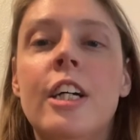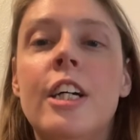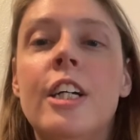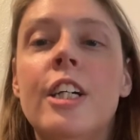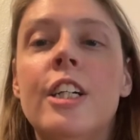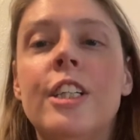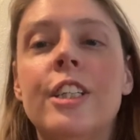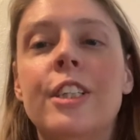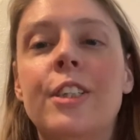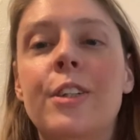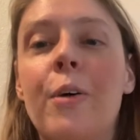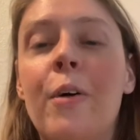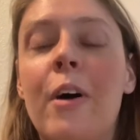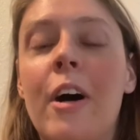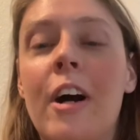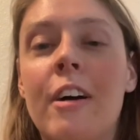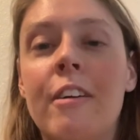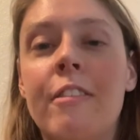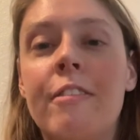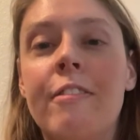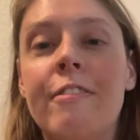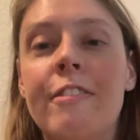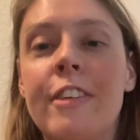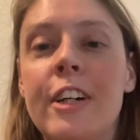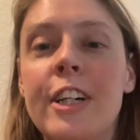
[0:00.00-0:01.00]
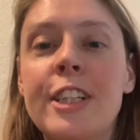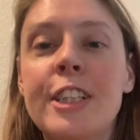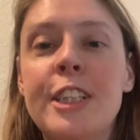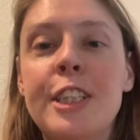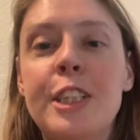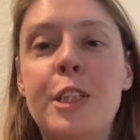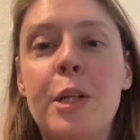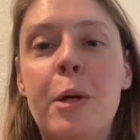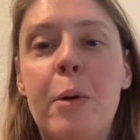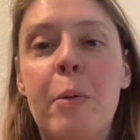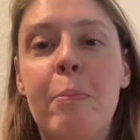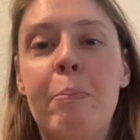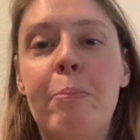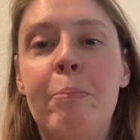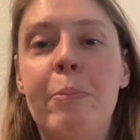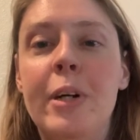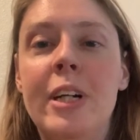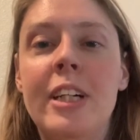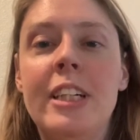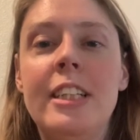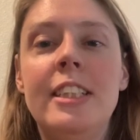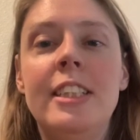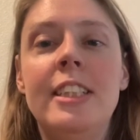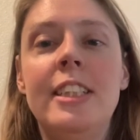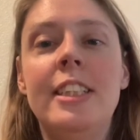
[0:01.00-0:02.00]
So our first
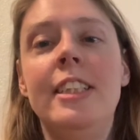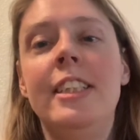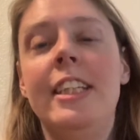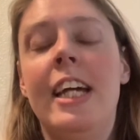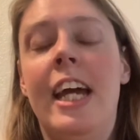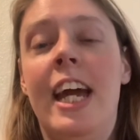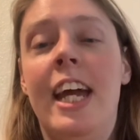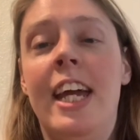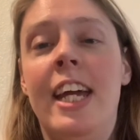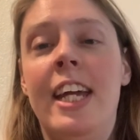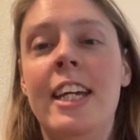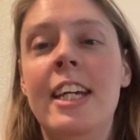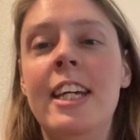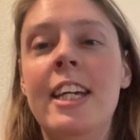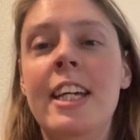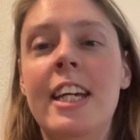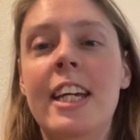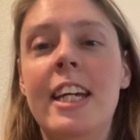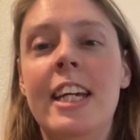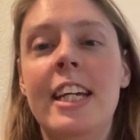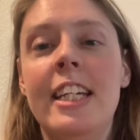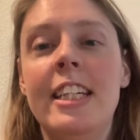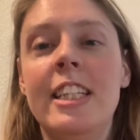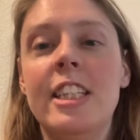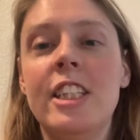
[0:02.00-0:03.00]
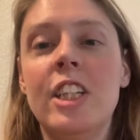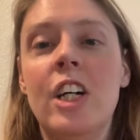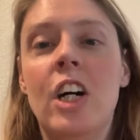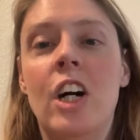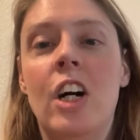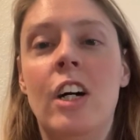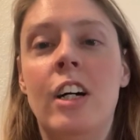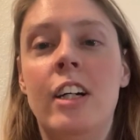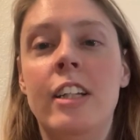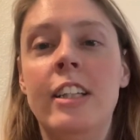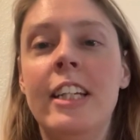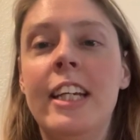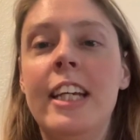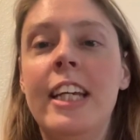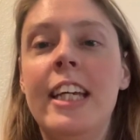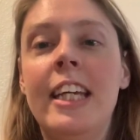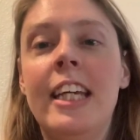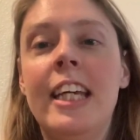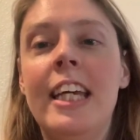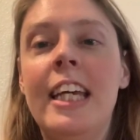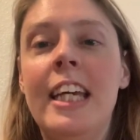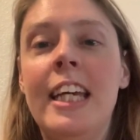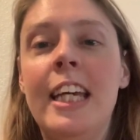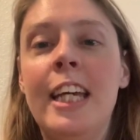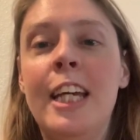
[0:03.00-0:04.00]
book today is called
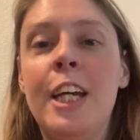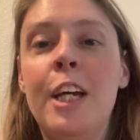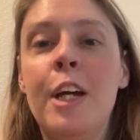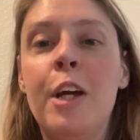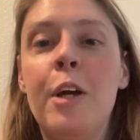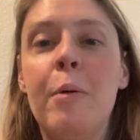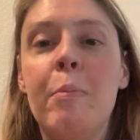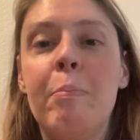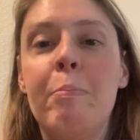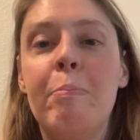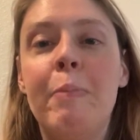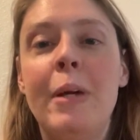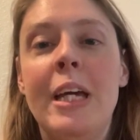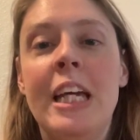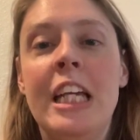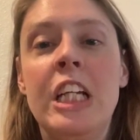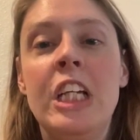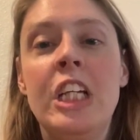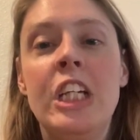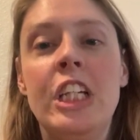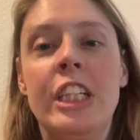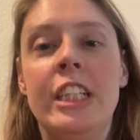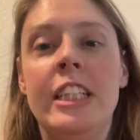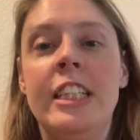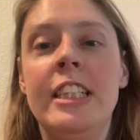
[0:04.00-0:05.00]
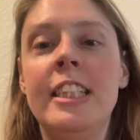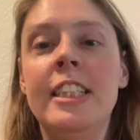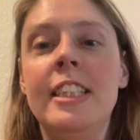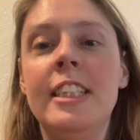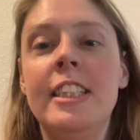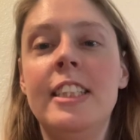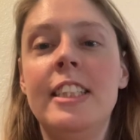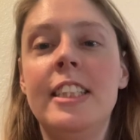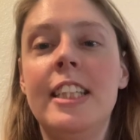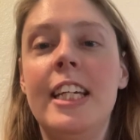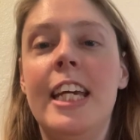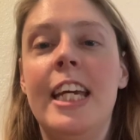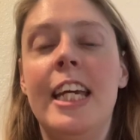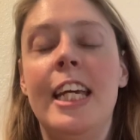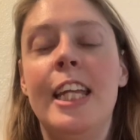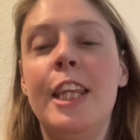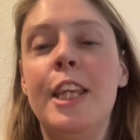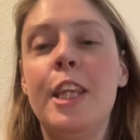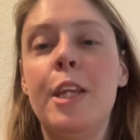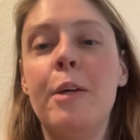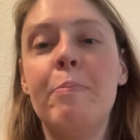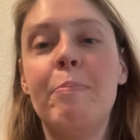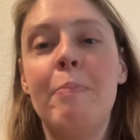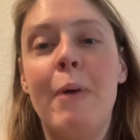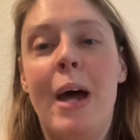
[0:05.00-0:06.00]
King Bidgood's in
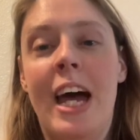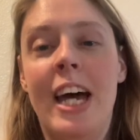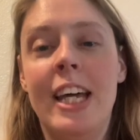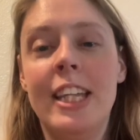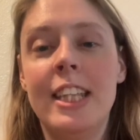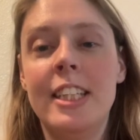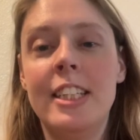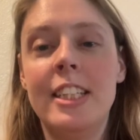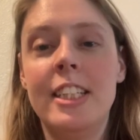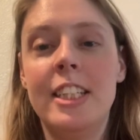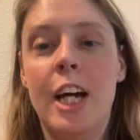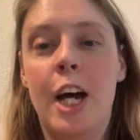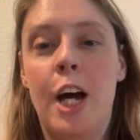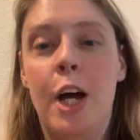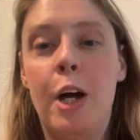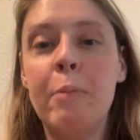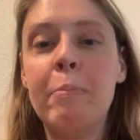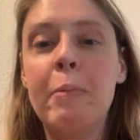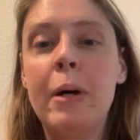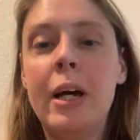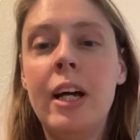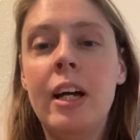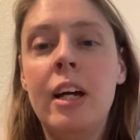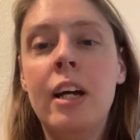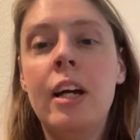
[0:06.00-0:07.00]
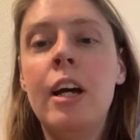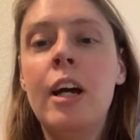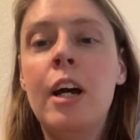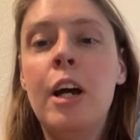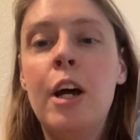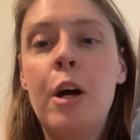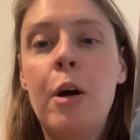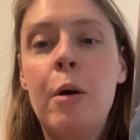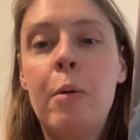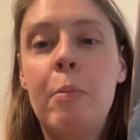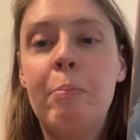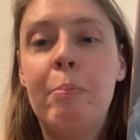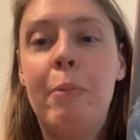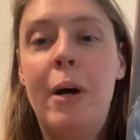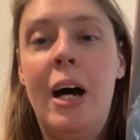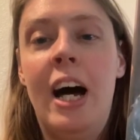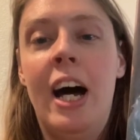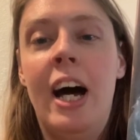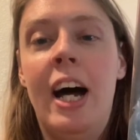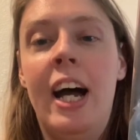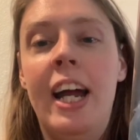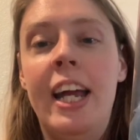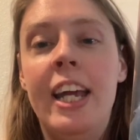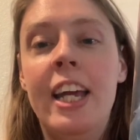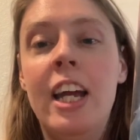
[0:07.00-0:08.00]
the Bathtub
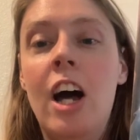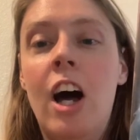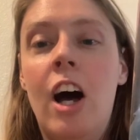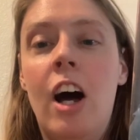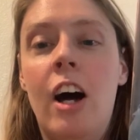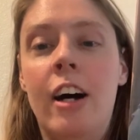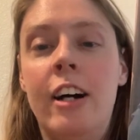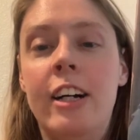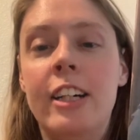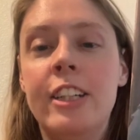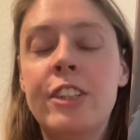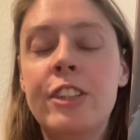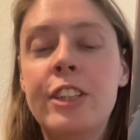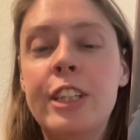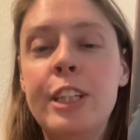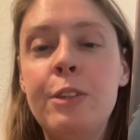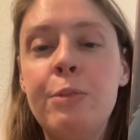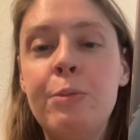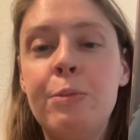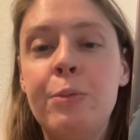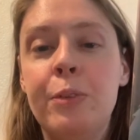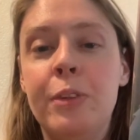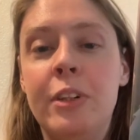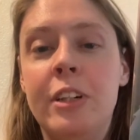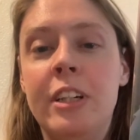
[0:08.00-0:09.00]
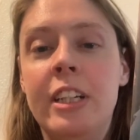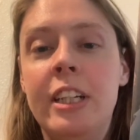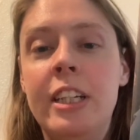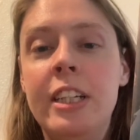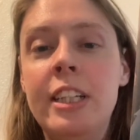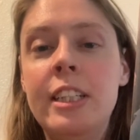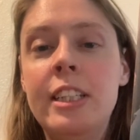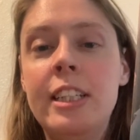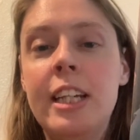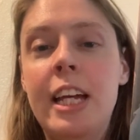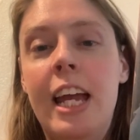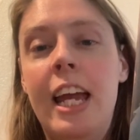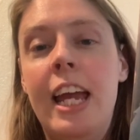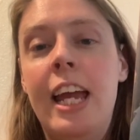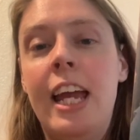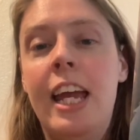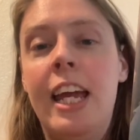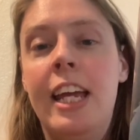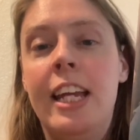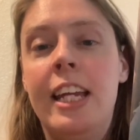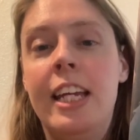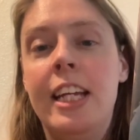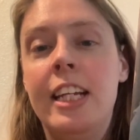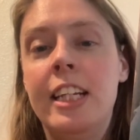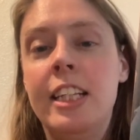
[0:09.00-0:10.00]
by Audrey Wood
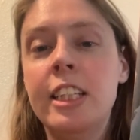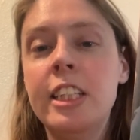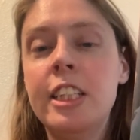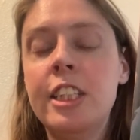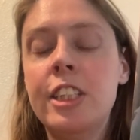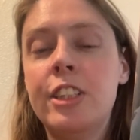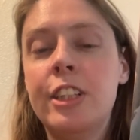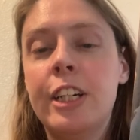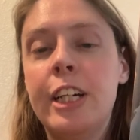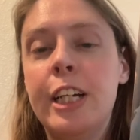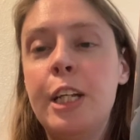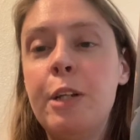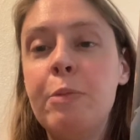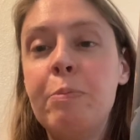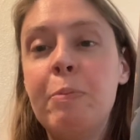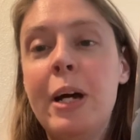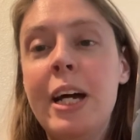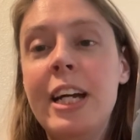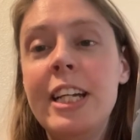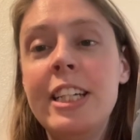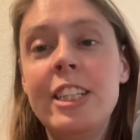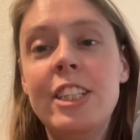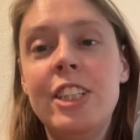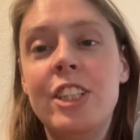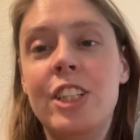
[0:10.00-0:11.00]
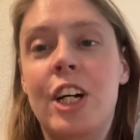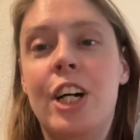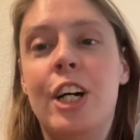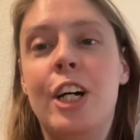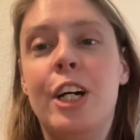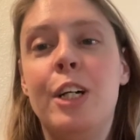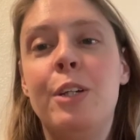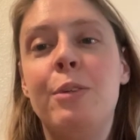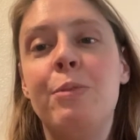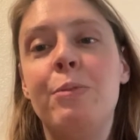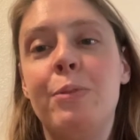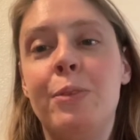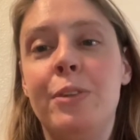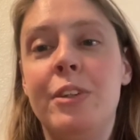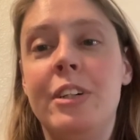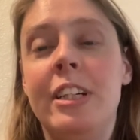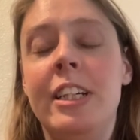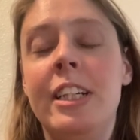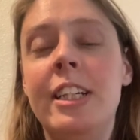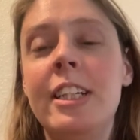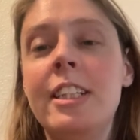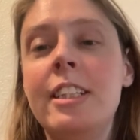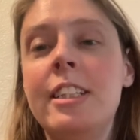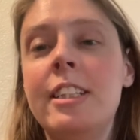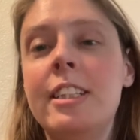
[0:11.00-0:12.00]
and illustrated by Don
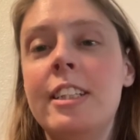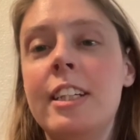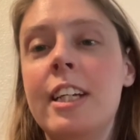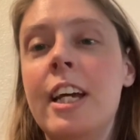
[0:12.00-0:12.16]
Wood.